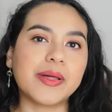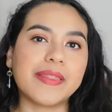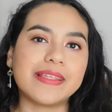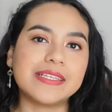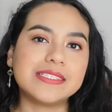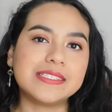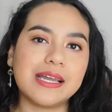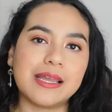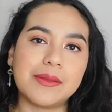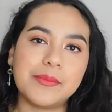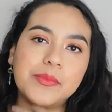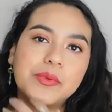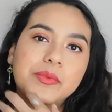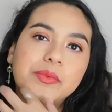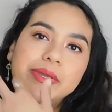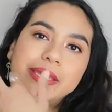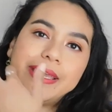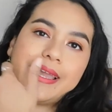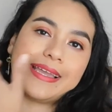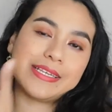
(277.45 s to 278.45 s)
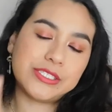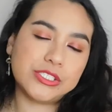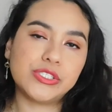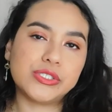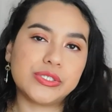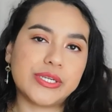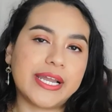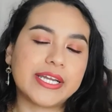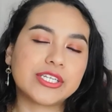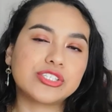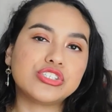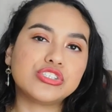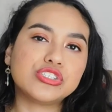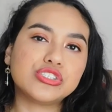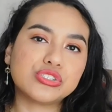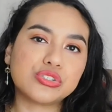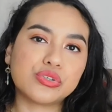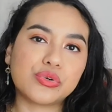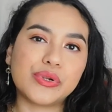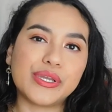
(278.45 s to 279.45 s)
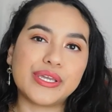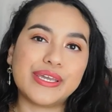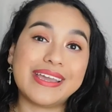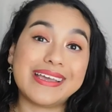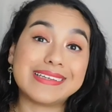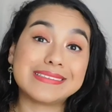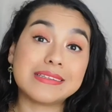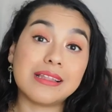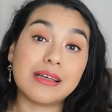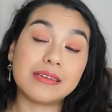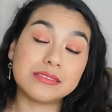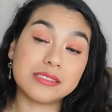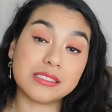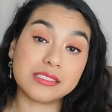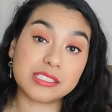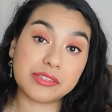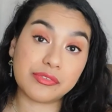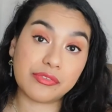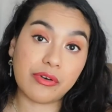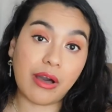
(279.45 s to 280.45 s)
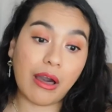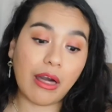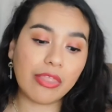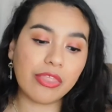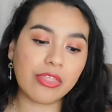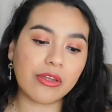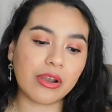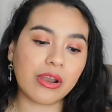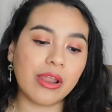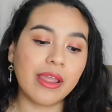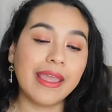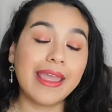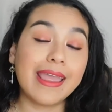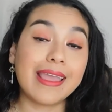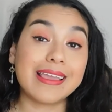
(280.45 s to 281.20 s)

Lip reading: By the time we enter Hector's story, he has lost his father.